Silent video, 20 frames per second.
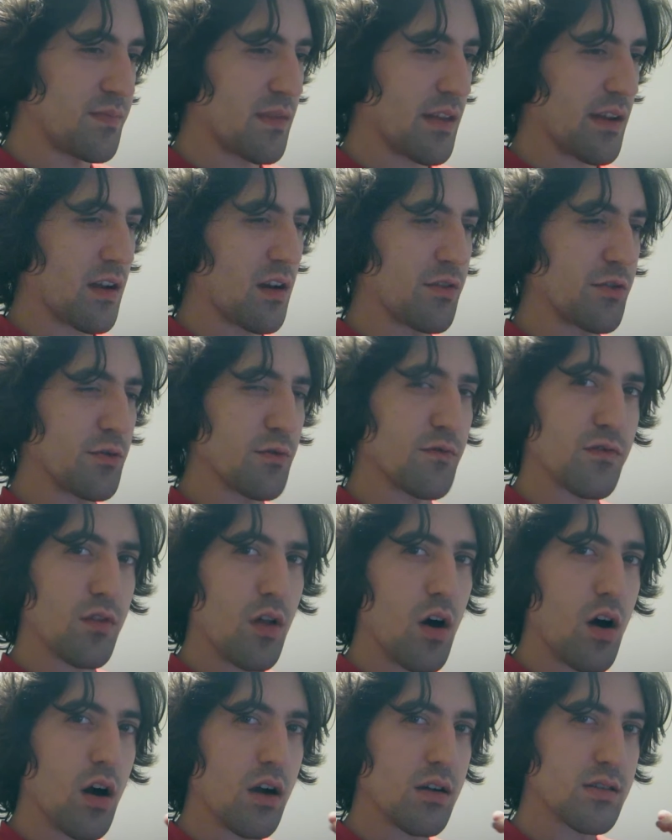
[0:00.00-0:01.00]
Like I'll do
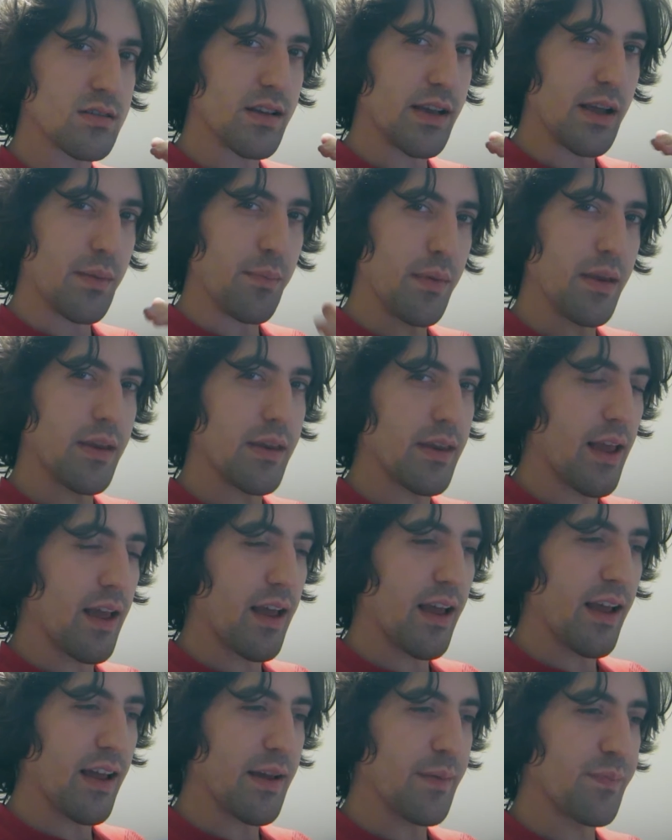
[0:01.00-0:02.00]
vlogs like
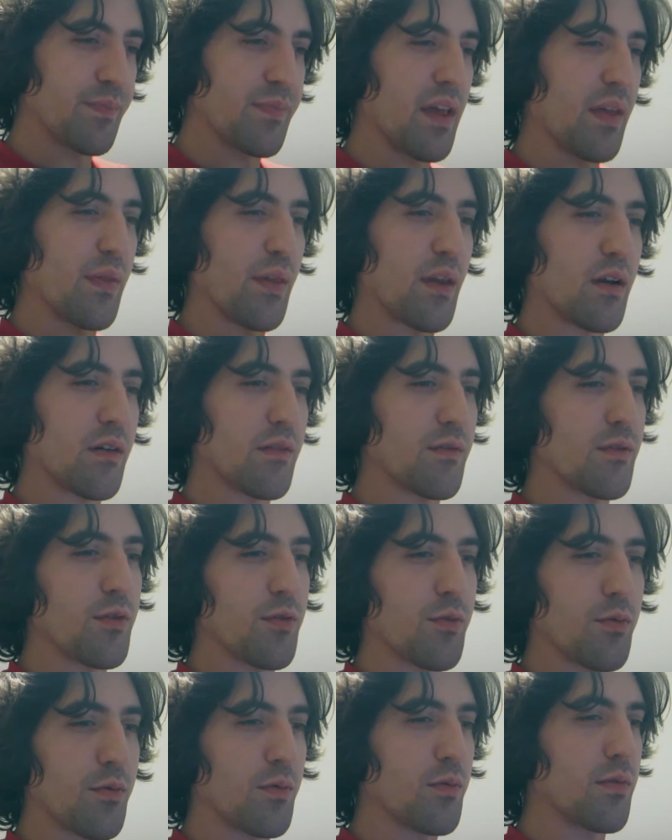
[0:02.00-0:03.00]
midday, and then I'll
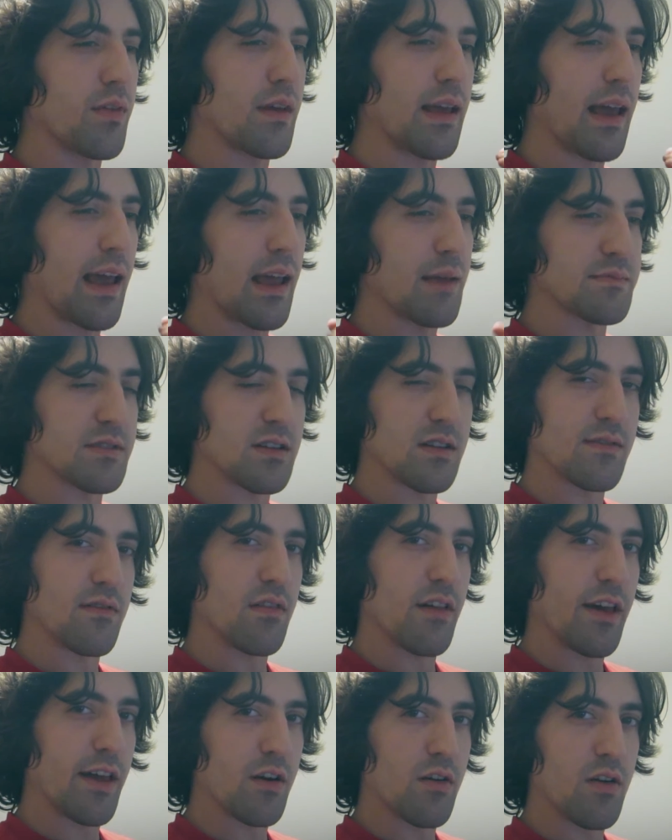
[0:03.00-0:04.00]
do the game stuff
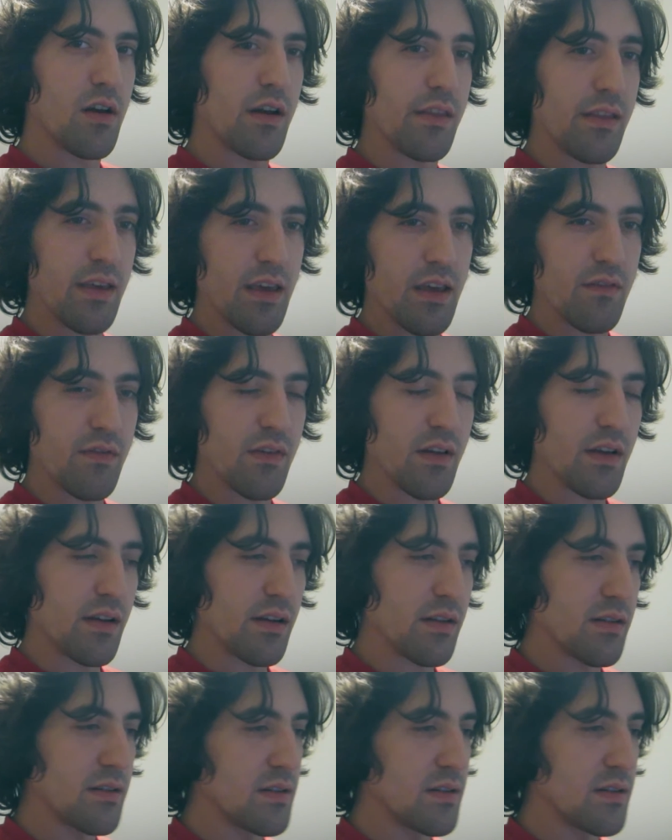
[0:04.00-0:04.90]
later on in the evening.